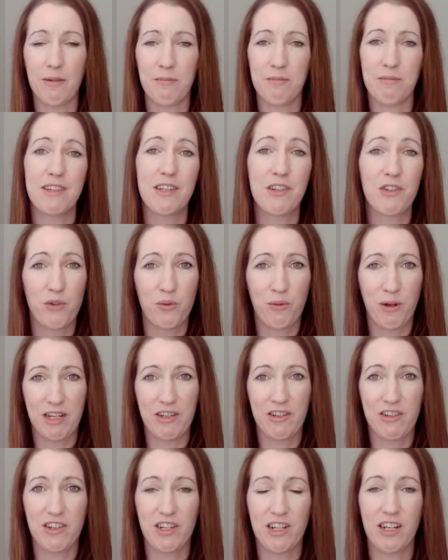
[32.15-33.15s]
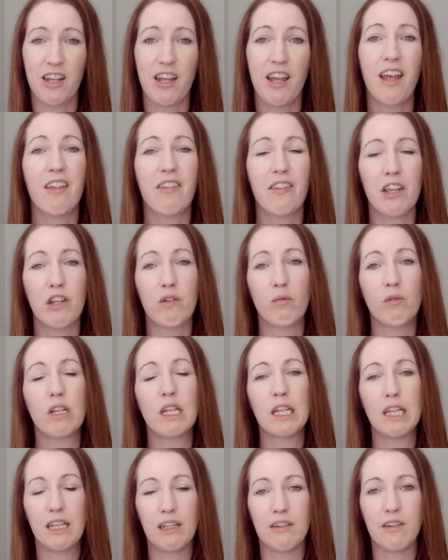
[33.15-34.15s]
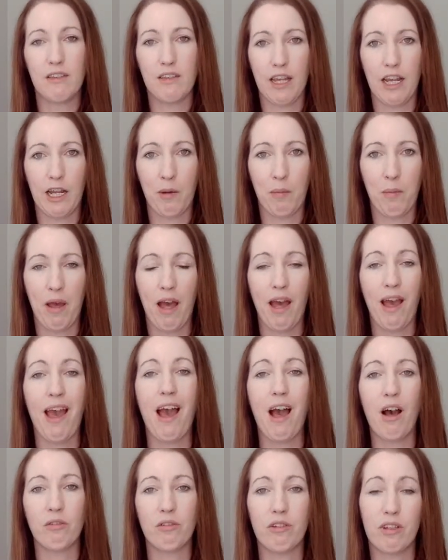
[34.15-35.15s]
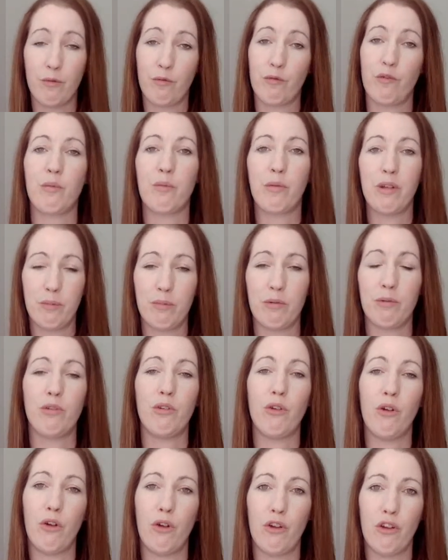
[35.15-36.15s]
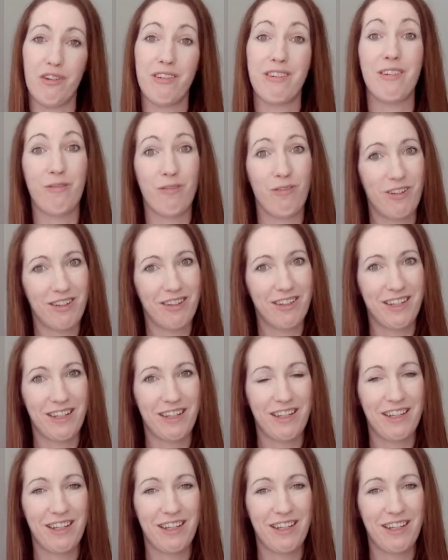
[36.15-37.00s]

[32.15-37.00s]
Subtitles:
situation, then you really need to think about how different people learn differently.